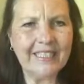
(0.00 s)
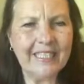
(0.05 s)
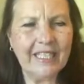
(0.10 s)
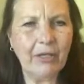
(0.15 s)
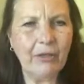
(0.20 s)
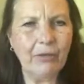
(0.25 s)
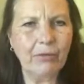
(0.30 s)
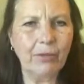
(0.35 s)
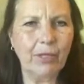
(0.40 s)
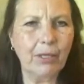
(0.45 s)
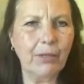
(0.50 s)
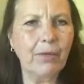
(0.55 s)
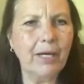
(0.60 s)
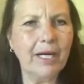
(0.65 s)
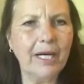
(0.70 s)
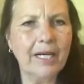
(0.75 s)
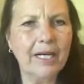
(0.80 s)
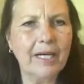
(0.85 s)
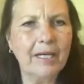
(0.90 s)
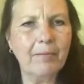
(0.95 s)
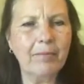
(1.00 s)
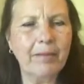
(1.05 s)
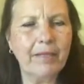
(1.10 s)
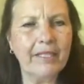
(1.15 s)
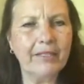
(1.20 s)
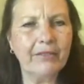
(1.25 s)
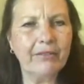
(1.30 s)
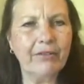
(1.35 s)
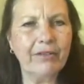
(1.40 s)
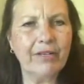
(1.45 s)
that grow up
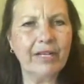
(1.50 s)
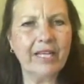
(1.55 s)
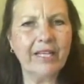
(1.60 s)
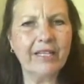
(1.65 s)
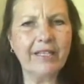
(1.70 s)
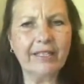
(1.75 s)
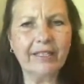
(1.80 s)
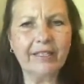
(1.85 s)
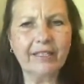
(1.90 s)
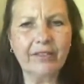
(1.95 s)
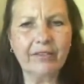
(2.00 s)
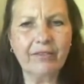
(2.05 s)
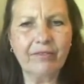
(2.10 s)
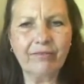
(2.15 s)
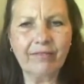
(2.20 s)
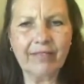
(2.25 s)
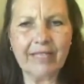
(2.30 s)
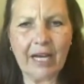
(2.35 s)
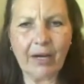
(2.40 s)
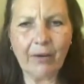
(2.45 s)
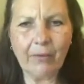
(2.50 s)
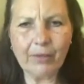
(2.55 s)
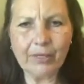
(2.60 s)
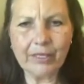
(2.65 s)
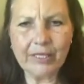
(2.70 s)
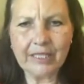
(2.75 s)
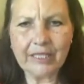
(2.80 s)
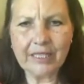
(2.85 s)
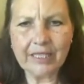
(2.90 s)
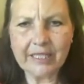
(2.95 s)
underneath the little
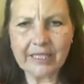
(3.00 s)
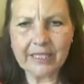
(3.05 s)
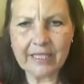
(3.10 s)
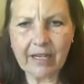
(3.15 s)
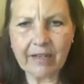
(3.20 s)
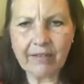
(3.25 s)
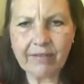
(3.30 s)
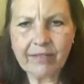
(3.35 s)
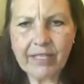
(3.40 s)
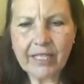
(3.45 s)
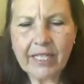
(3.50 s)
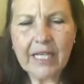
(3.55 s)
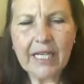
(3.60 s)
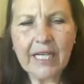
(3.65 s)
flowers and stuff,